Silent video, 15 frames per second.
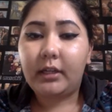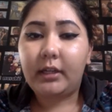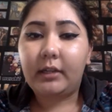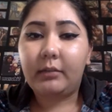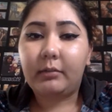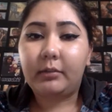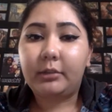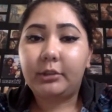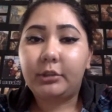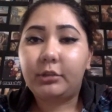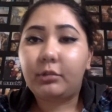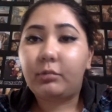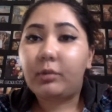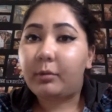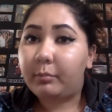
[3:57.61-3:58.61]
it would
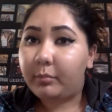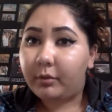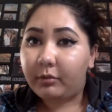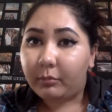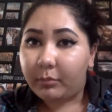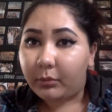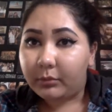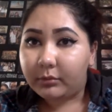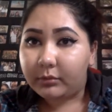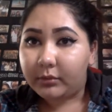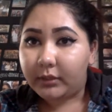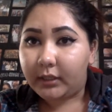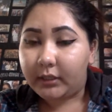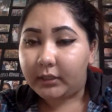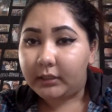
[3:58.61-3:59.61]
show what we were both
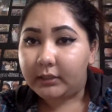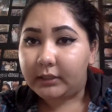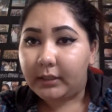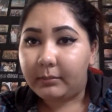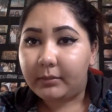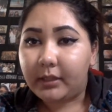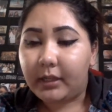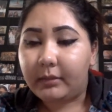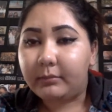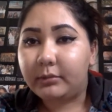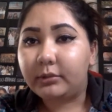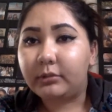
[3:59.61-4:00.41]
doing at the same time.